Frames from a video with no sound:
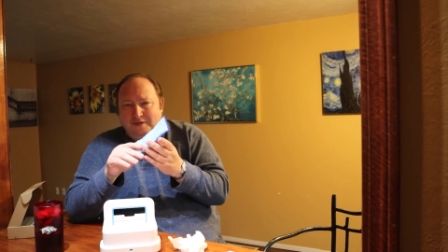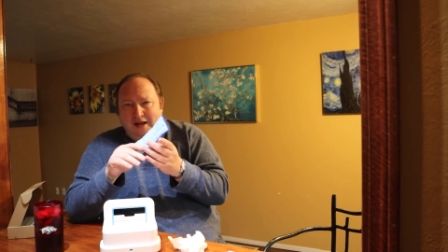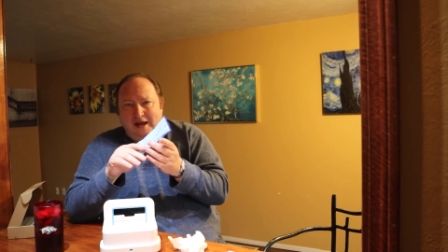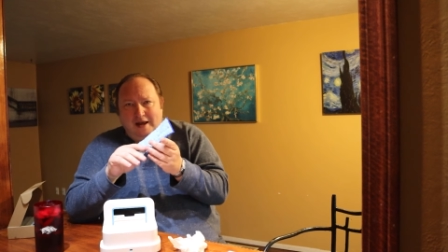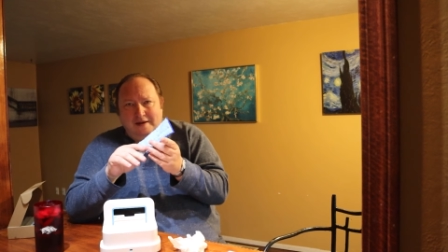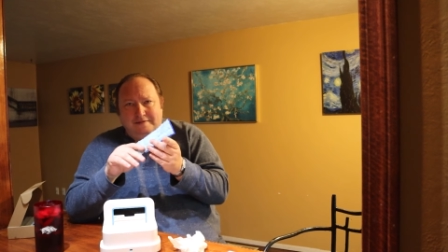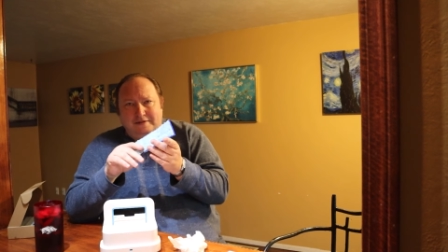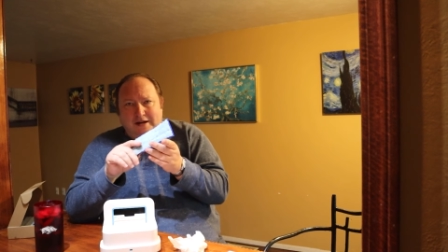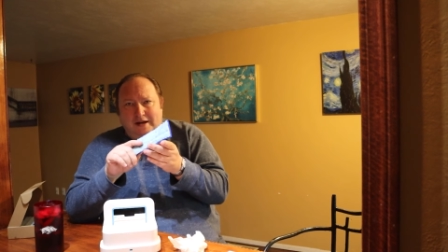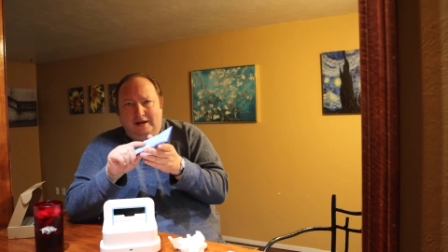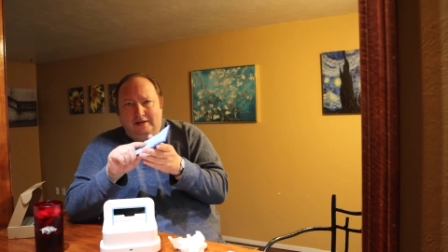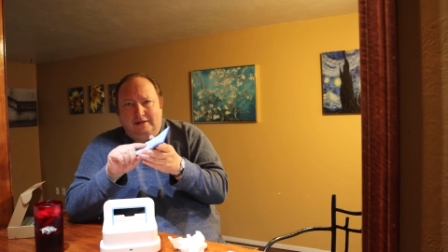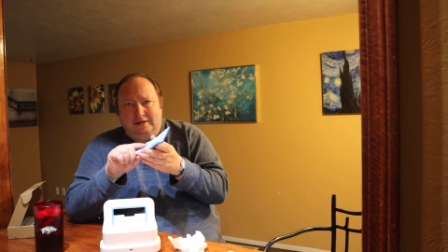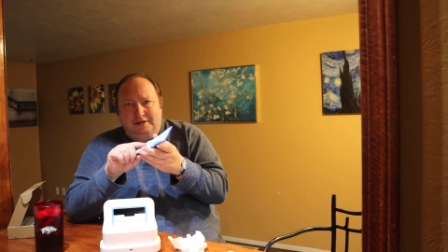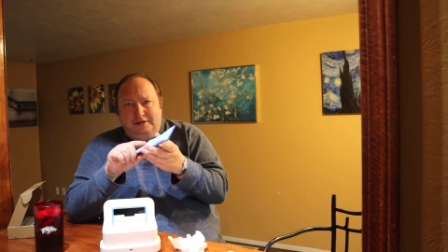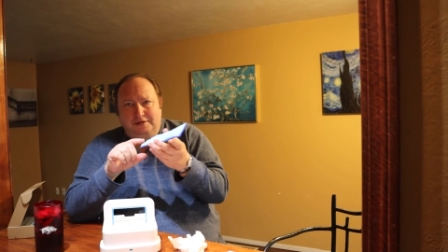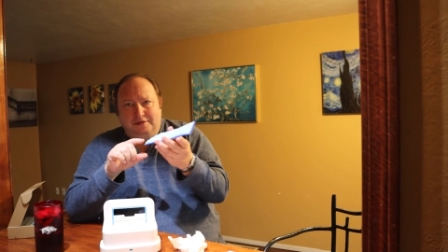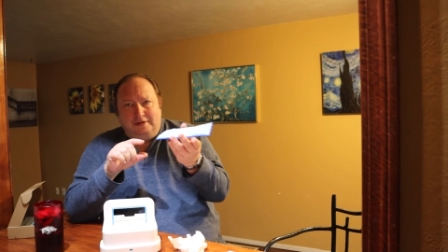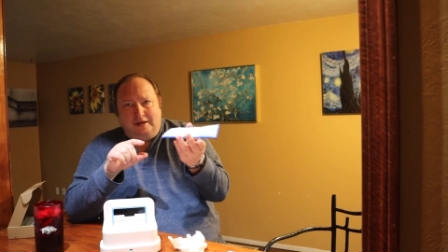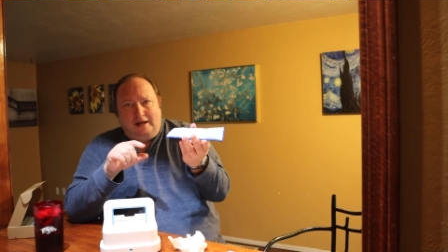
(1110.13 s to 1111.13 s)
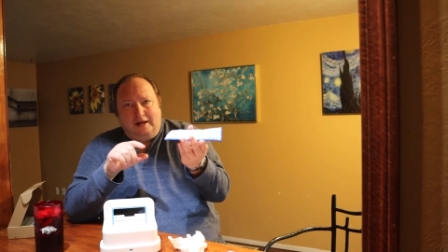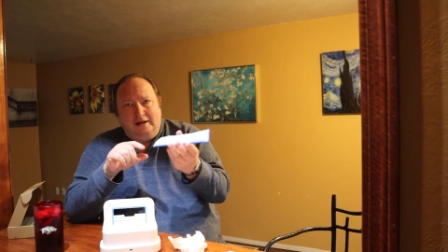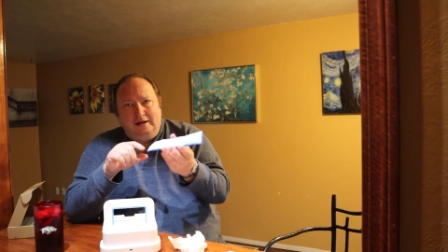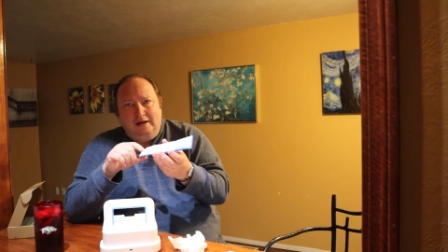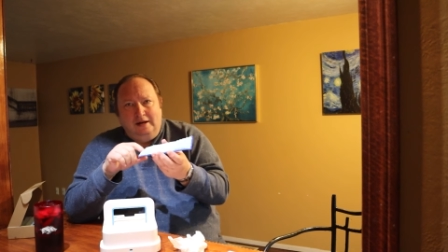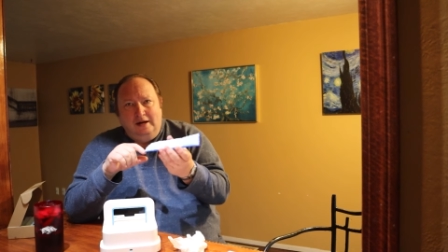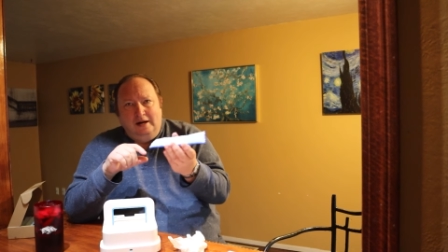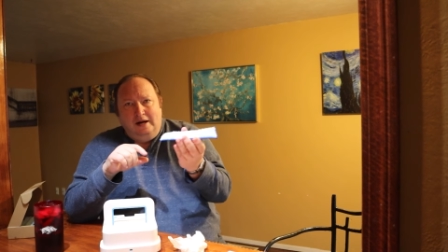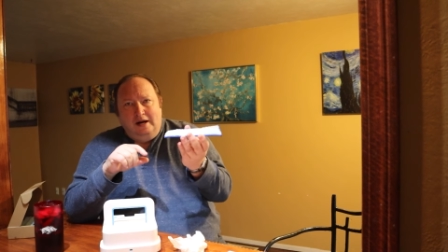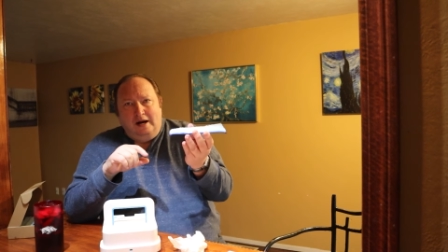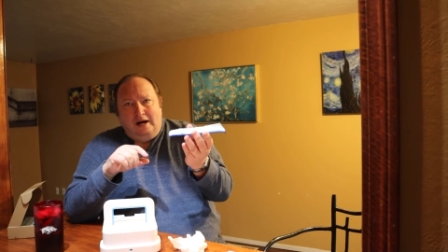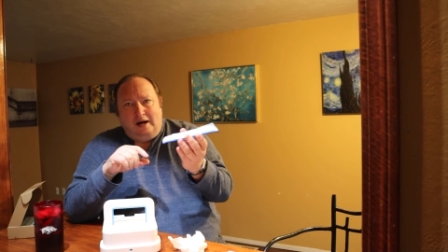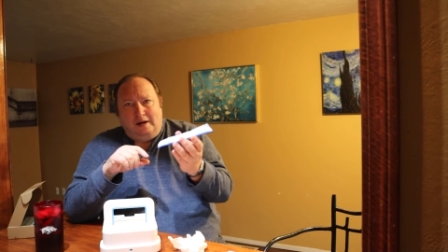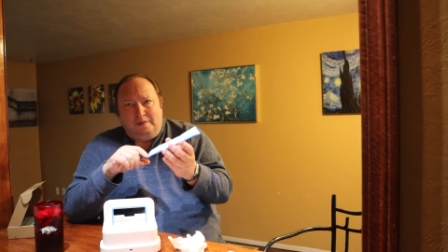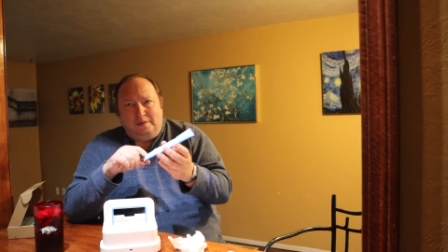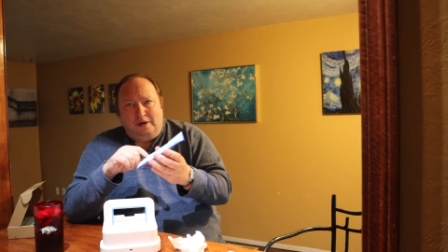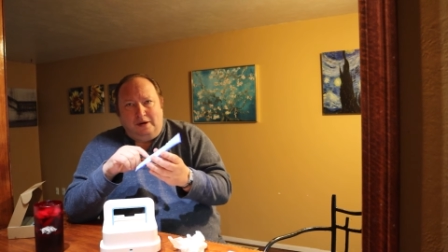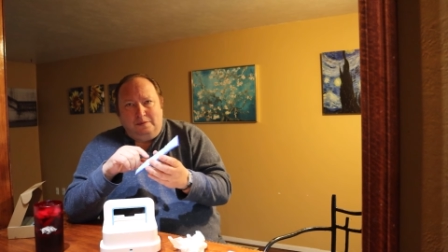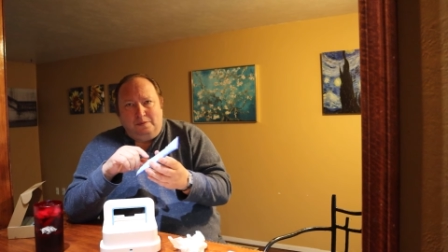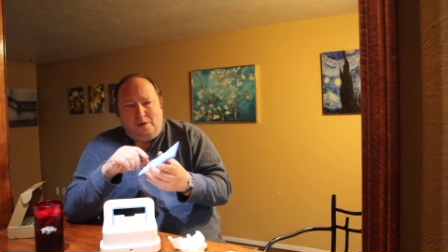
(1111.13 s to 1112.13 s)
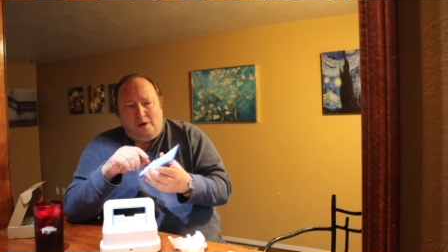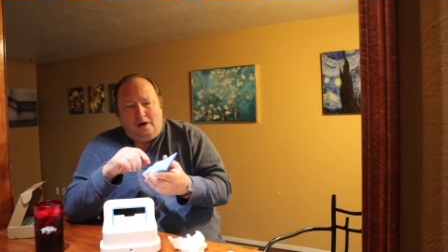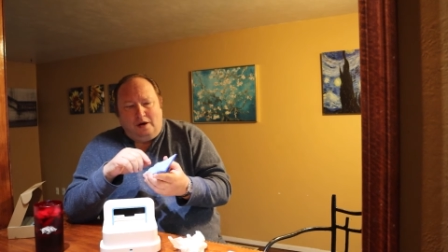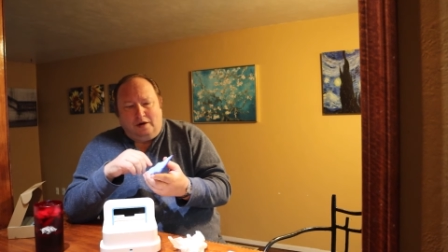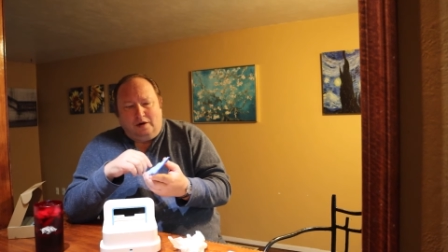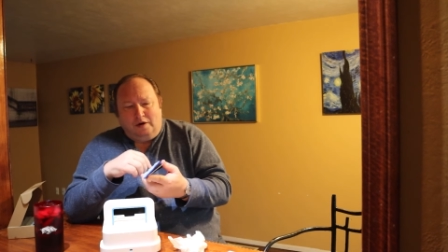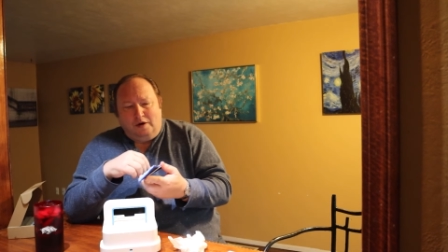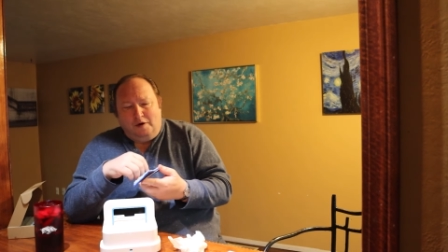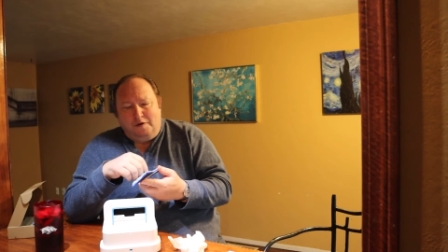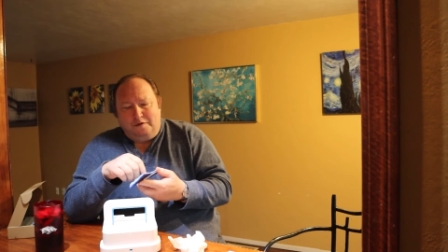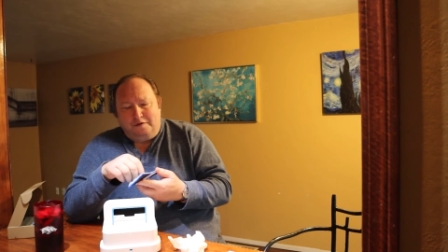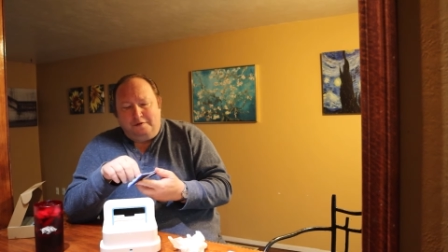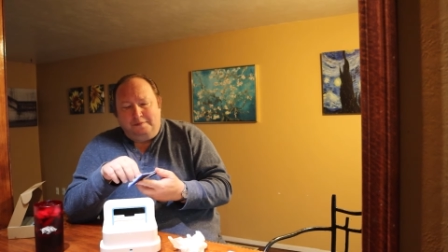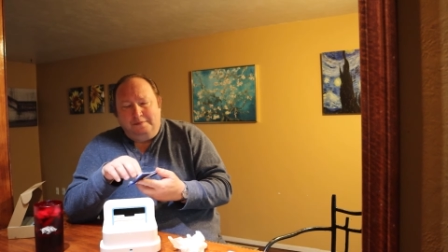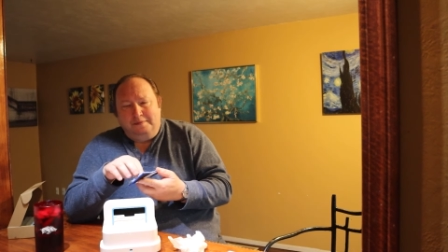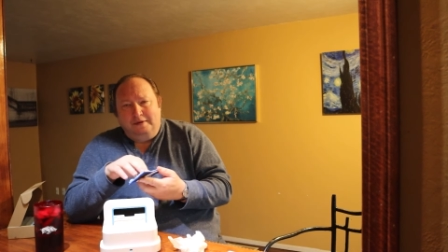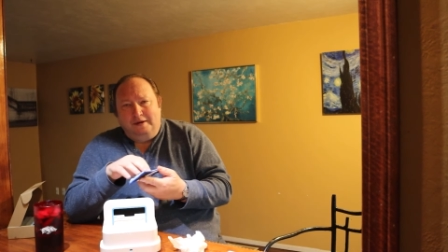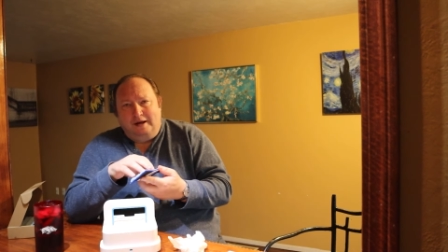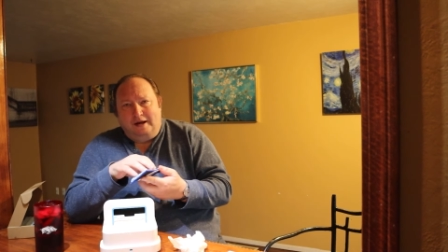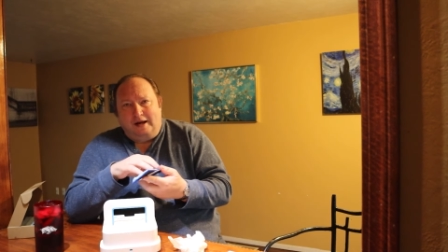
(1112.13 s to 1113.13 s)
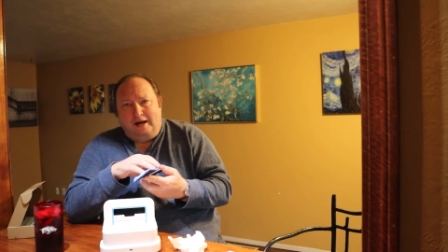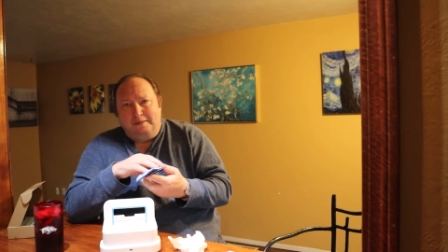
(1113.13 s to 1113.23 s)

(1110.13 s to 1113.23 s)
I haven't had to do that. I run water over them.